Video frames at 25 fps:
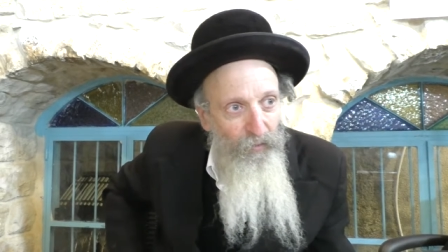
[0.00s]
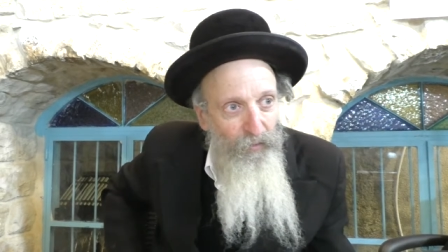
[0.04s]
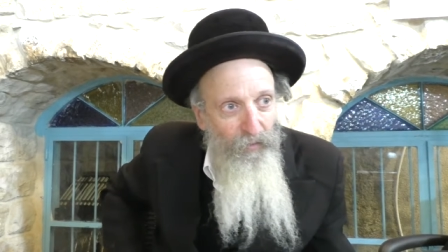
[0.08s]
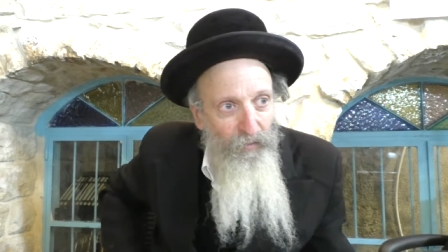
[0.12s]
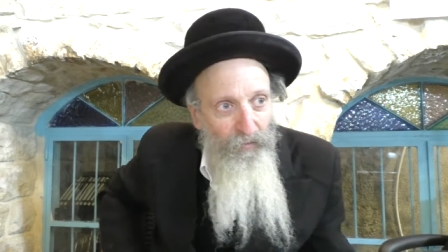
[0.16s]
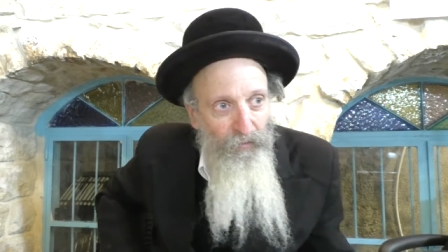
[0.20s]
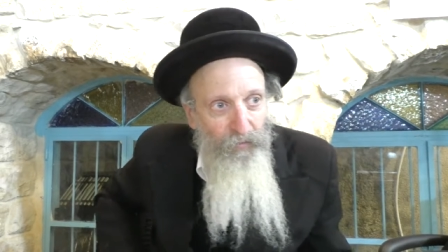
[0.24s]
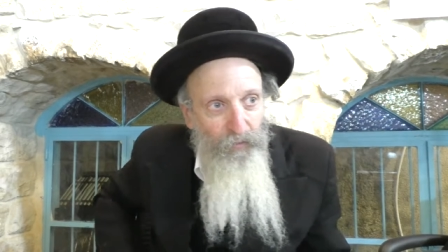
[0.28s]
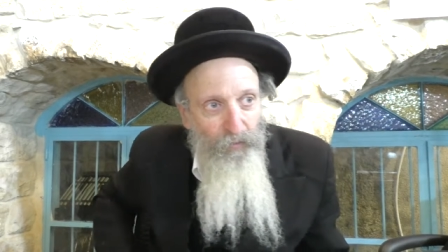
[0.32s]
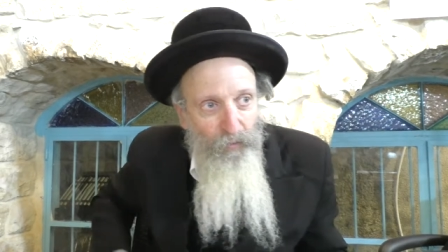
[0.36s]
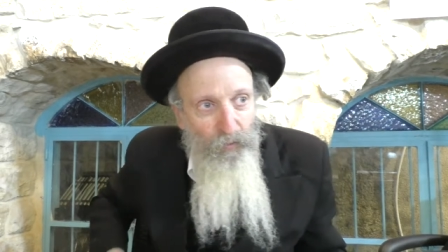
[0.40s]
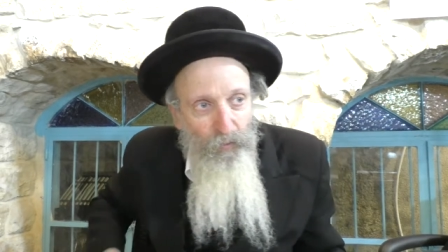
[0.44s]

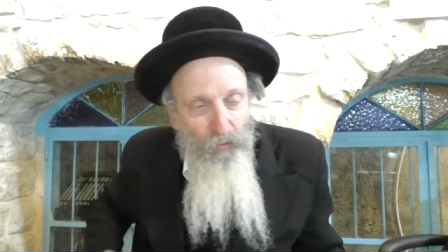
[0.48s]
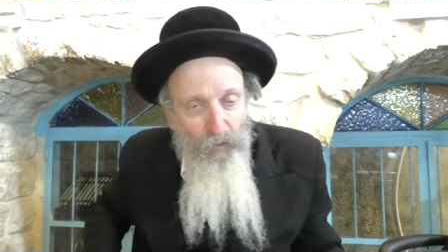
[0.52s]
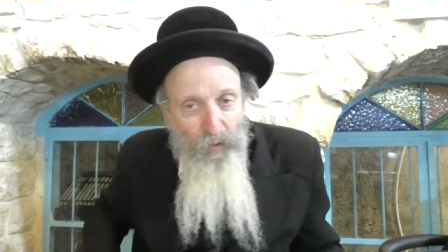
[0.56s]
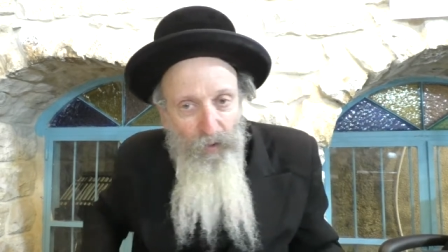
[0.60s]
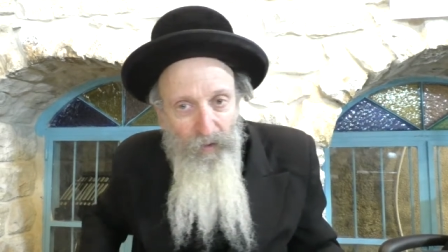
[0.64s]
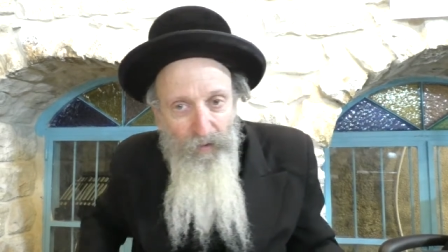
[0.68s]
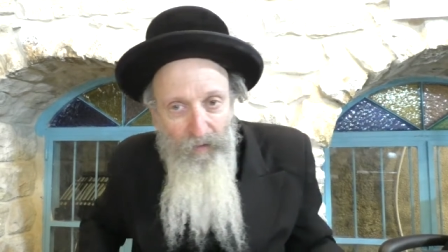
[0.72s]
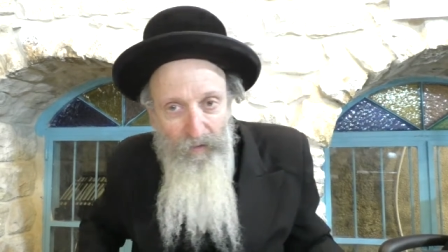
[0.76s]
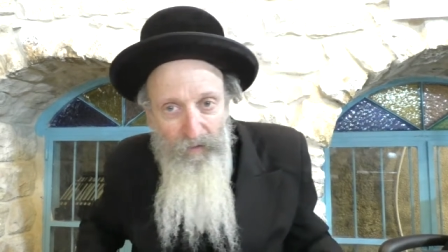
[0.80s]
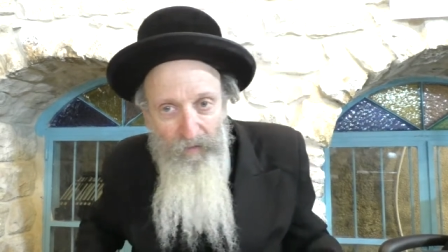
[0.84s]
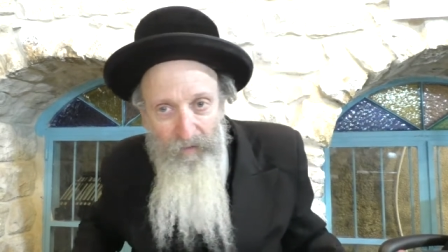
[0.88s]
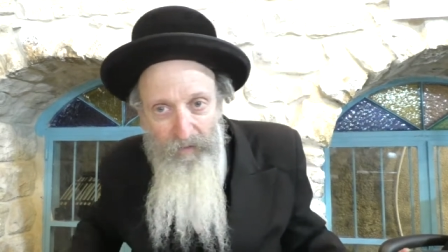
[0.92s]
through
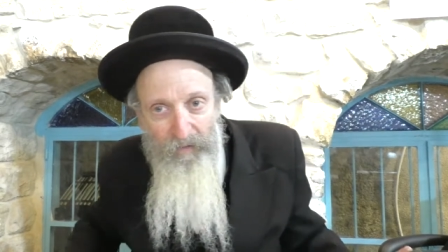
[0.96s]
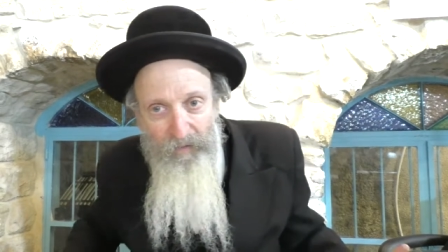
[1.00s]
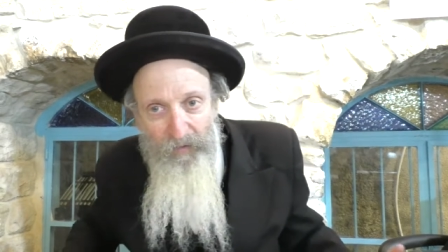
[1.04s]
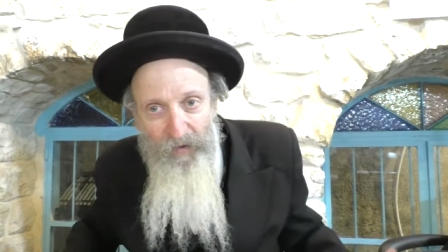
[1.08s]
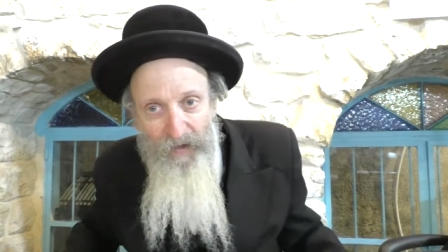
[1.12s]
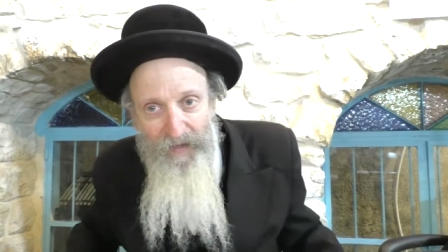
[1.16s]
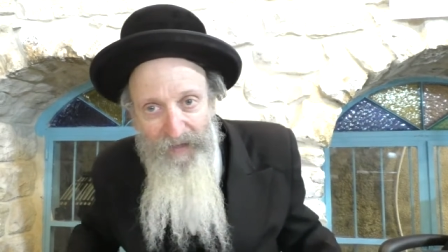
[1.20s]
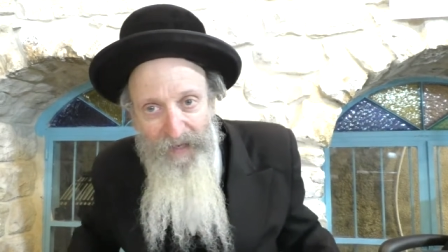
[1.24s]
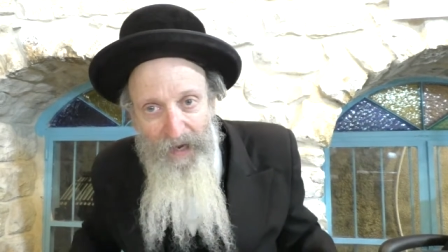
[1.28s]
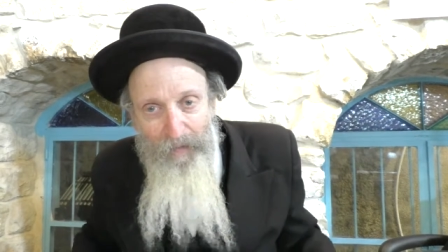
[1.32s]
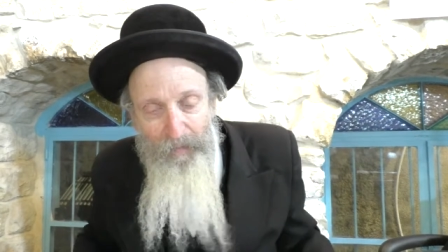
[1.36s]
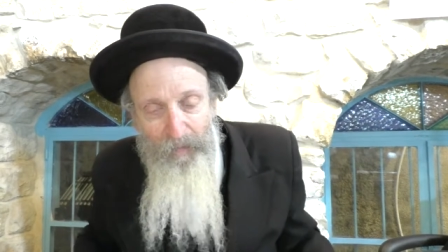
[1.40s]

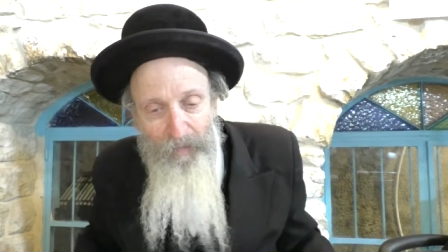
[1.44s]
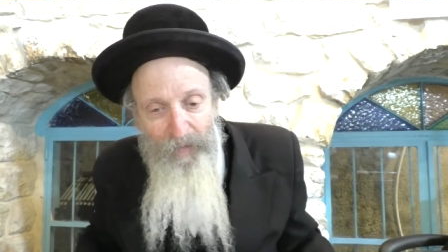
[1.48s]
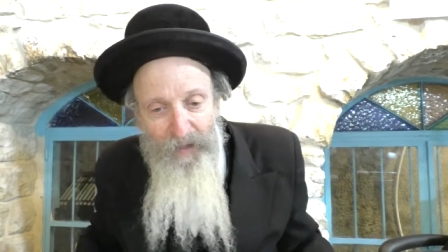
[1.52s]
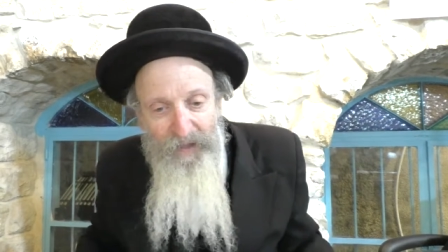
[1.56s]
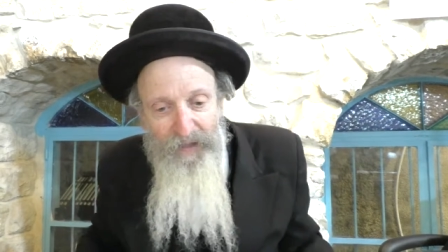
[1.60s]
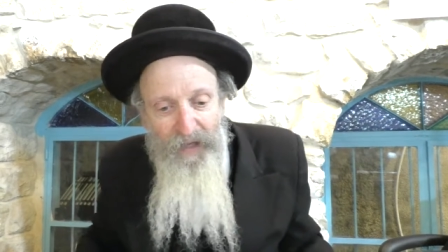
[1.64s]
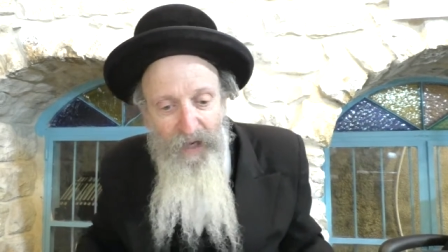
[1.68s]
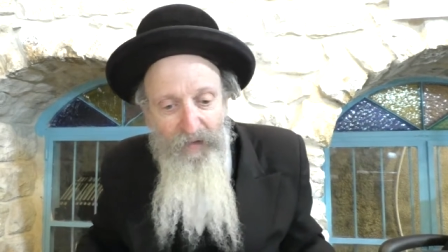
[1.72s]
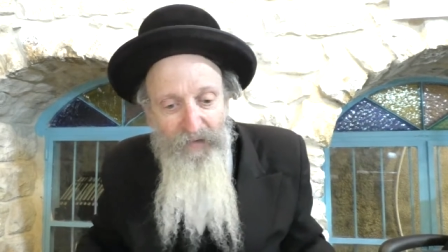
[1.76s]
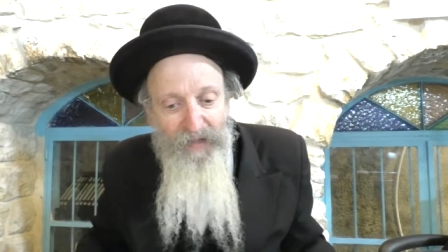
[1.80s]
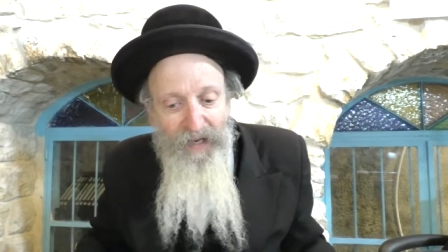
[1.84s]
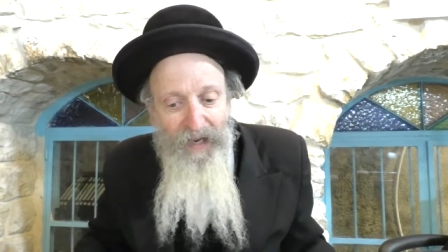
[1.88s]
things happening
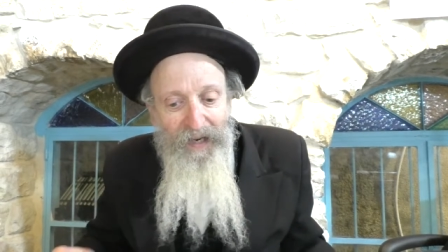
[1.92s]
themselves.